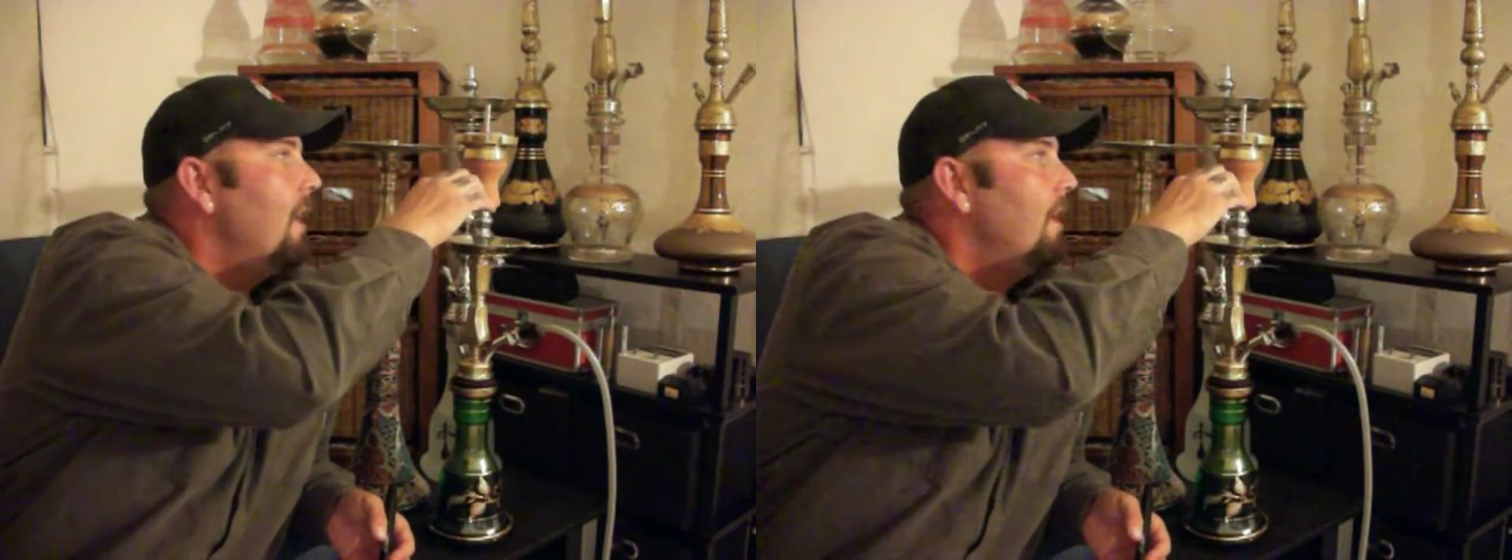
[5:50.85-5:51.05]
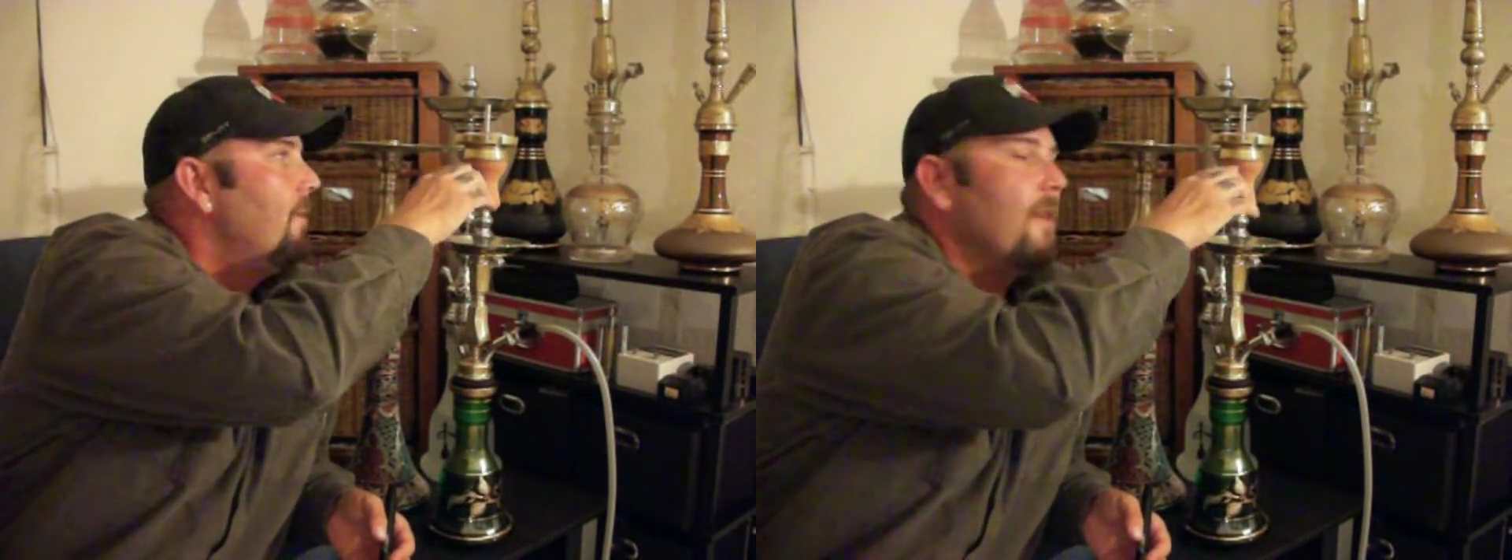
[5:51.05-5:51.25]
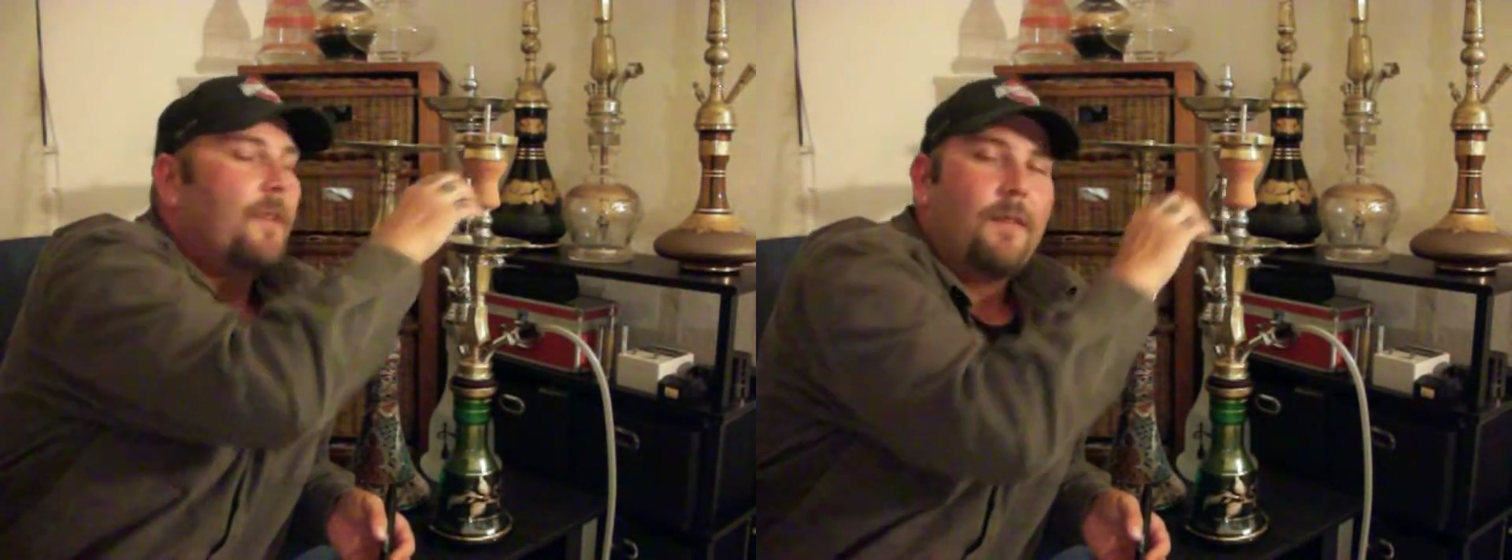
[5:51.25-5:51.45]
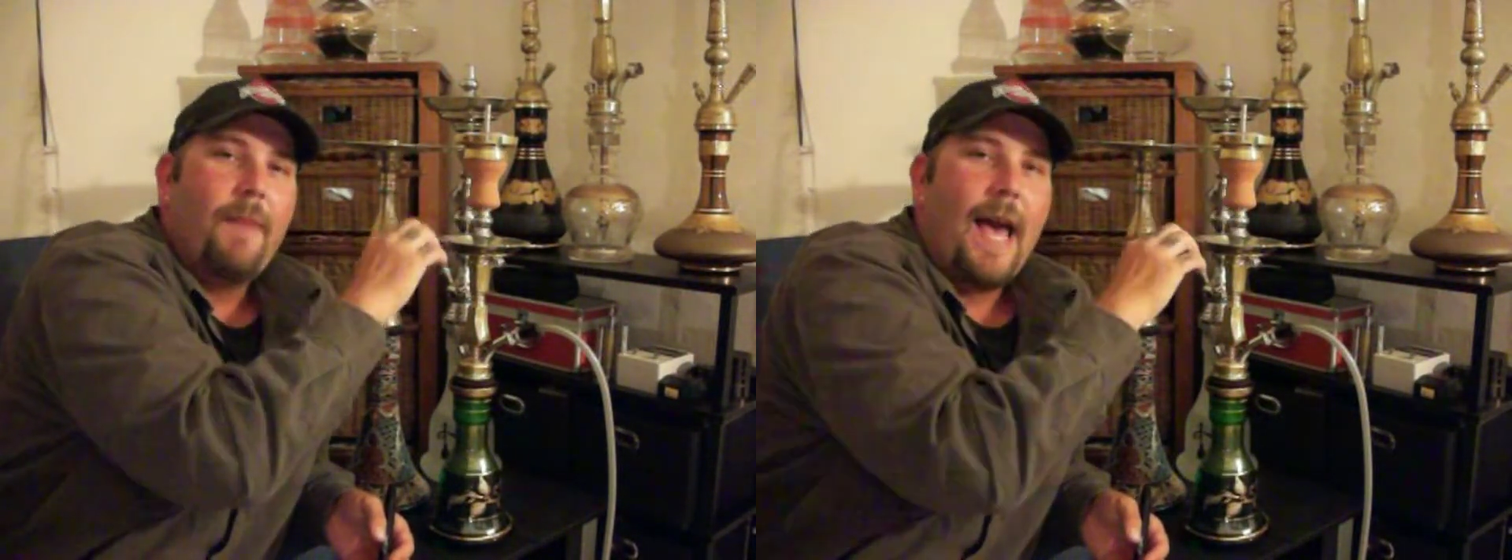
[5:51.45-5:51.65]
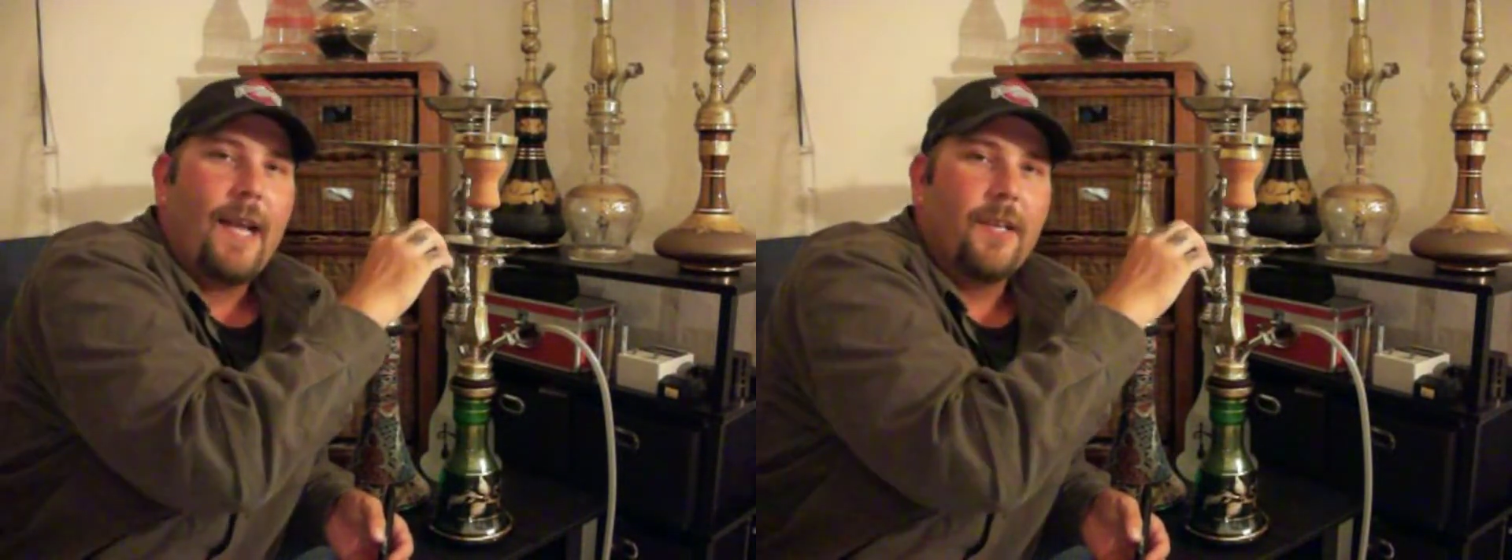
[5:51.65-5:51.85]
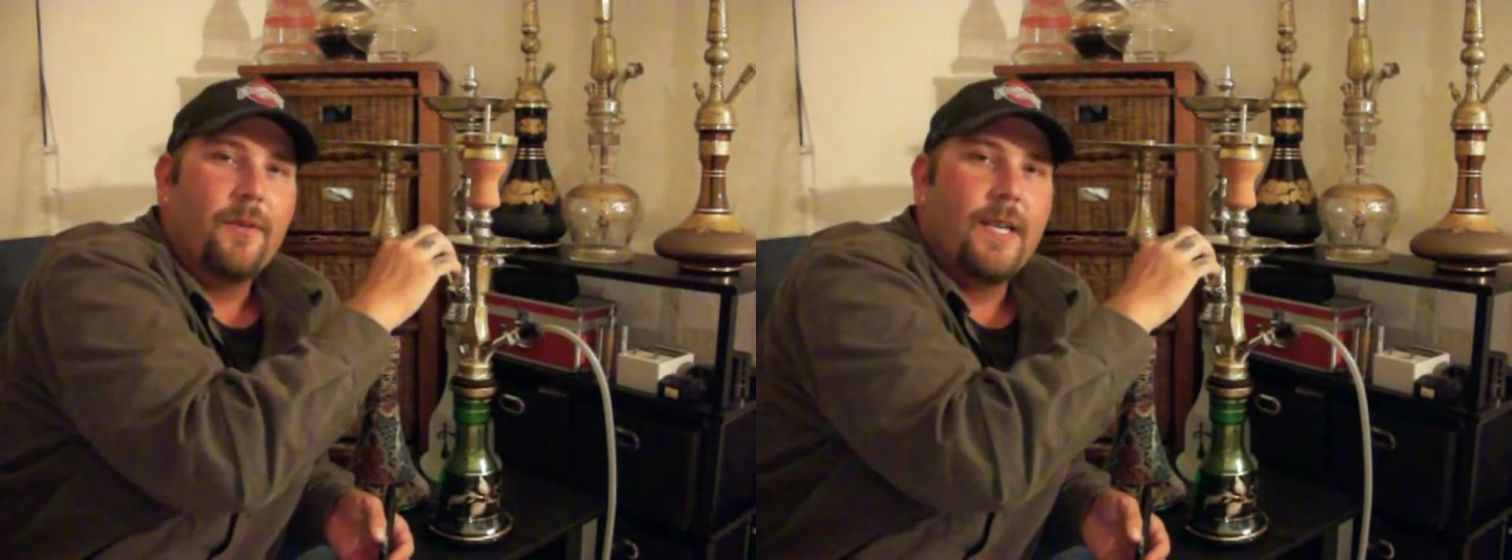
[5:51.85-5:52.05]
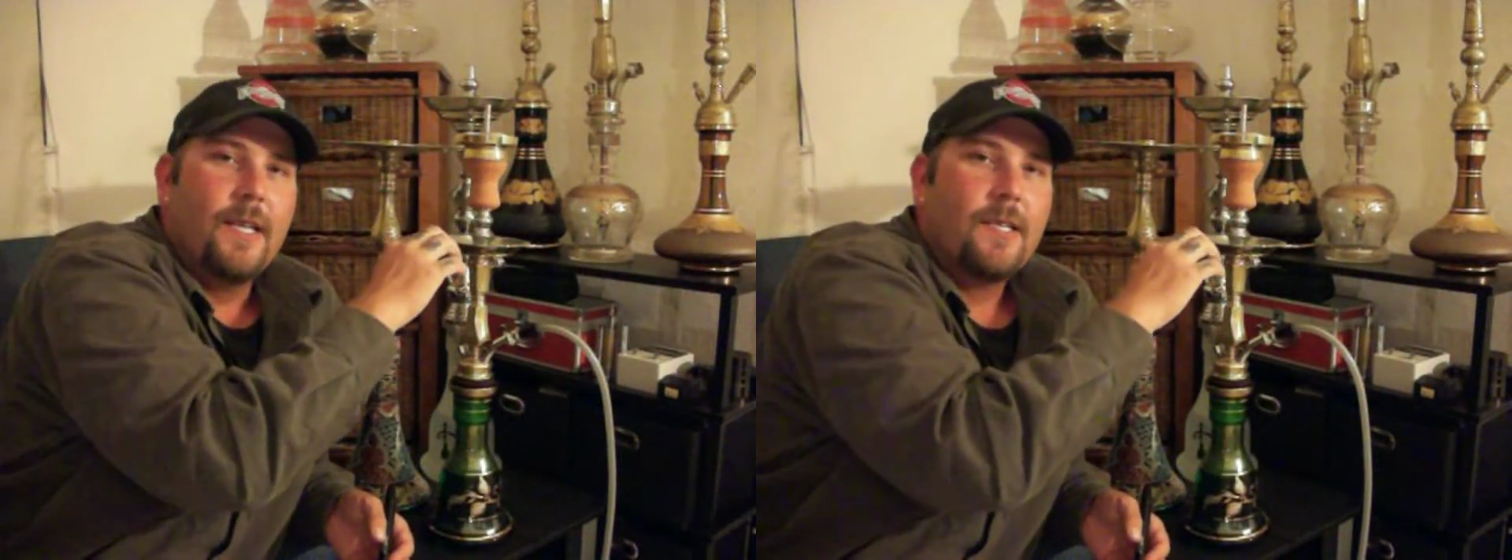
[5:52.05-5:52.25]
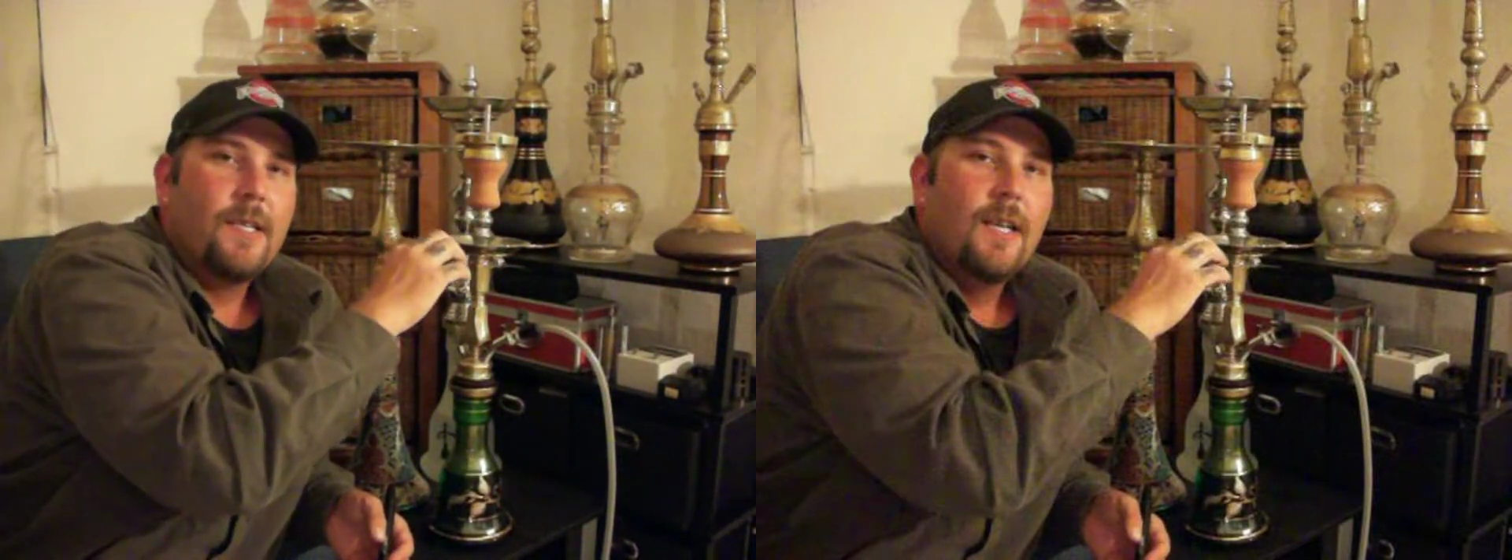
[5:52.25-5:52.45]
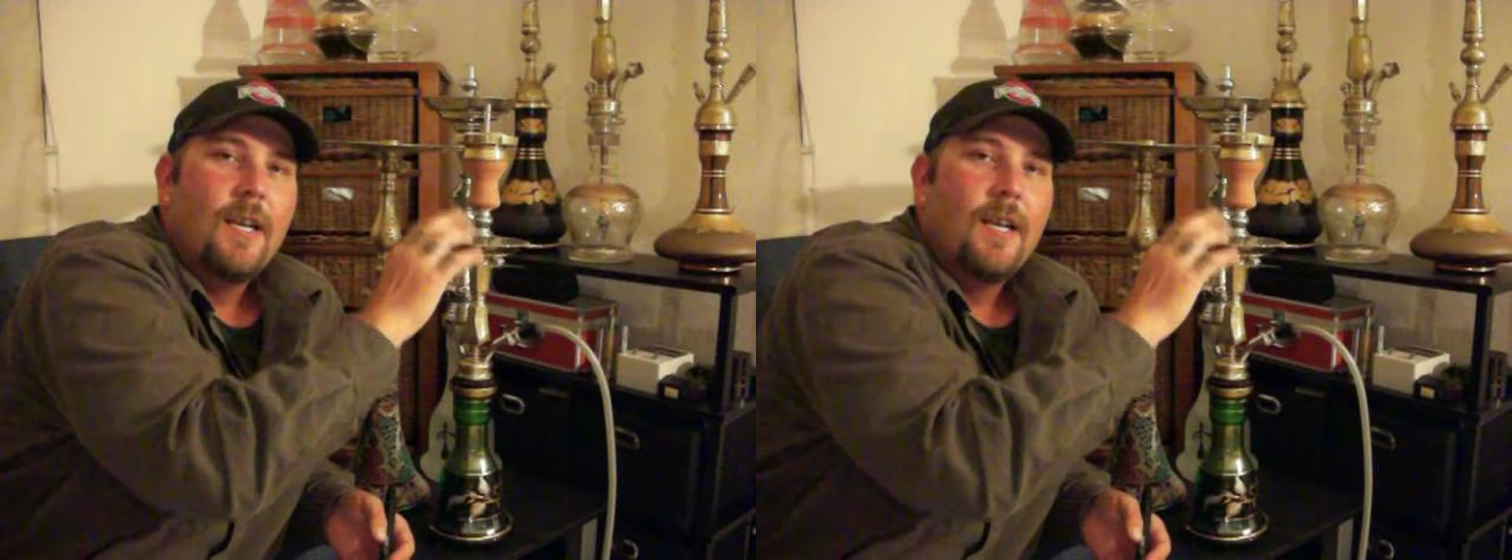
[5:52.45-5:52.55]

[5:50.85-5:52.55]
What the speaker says: and where the tobacco is.